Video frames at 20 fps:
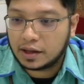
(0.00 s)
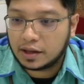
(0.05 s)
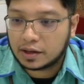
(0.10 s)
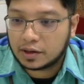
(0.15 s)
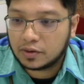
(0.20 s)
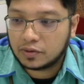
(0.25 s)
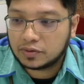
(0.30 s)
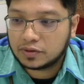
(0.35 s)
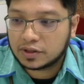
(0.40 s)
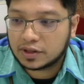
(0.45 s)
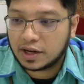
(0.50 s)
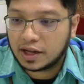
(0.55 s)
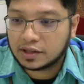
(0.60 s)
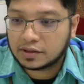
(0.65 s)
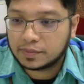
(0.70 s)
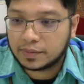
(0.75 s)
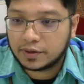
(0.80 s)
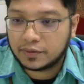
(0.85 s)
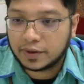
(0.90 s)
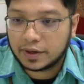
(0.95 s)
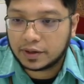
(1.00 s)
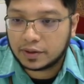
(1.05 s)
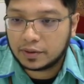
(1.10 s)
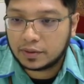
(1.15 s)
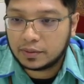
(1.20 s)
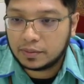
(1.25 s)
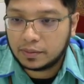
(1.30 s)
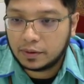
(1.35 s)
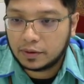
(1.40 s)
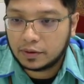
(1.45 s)
close the class B
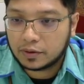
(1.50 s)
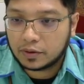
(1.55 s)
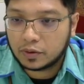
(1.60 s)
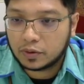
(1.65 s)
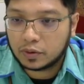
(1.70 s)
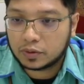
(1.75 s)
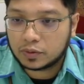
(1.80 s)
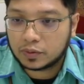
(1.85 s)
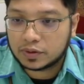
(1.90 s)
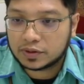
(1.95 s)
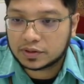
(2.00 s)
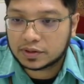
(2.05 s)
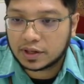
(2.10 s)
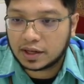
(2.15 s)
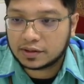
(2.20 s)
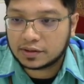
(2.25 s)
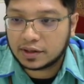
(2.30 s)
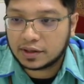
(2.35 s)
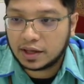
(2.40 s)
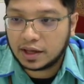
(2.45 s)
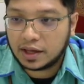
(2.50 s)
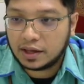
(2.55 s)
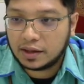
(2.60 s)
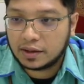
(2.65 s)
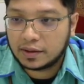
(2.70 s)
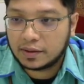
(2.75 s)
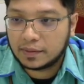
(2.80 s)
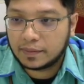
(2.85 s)
window, go towards class A.